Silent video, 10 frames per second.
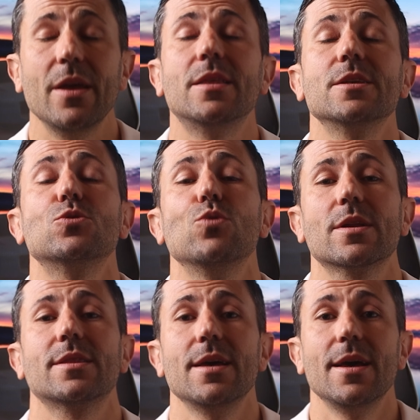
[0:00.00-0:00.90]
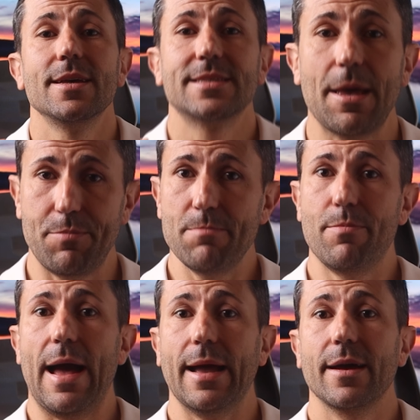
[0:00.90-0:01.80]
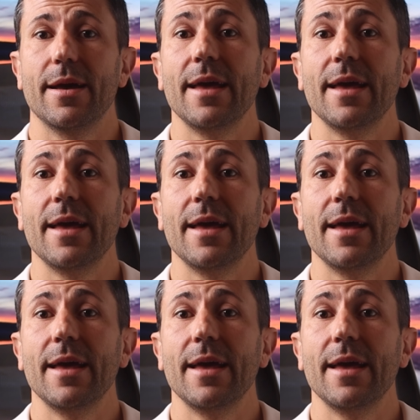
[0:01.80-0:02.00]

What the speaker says: it is worth stepping back